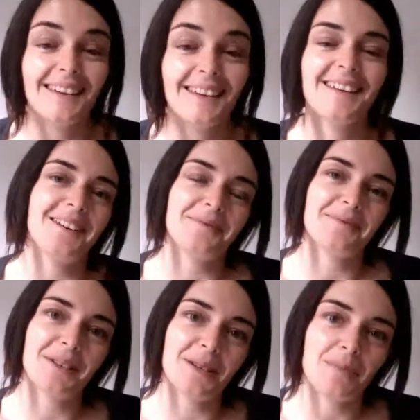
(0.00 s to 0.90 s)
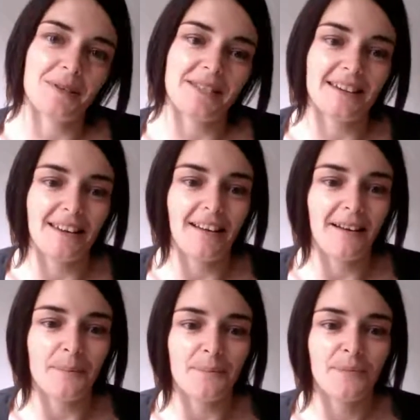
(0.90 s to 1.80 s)
yeah, I'm really busy.
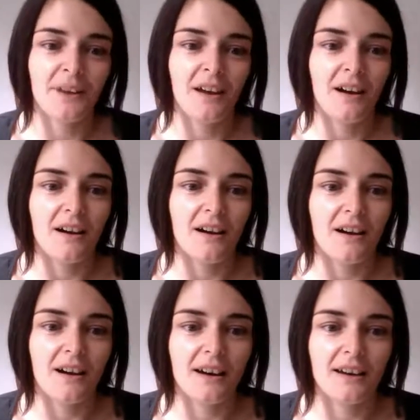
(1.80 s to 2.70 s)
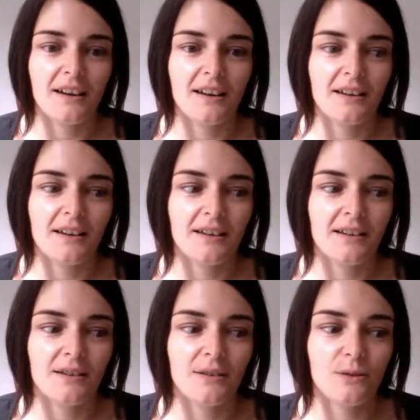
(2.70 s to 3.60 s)

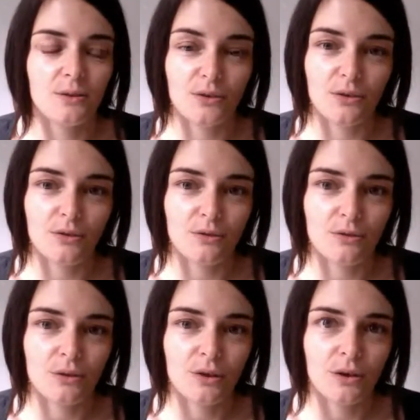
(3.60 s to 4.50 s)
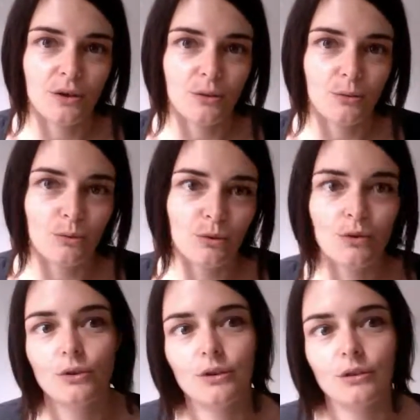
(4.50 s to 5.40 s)
I also
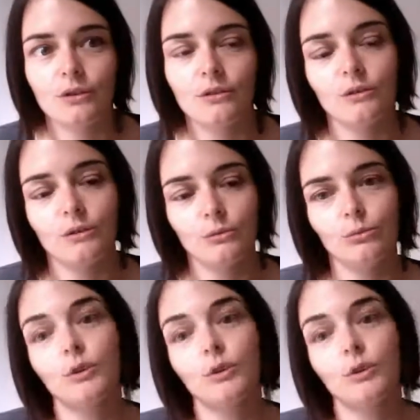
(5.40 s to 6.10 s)
work full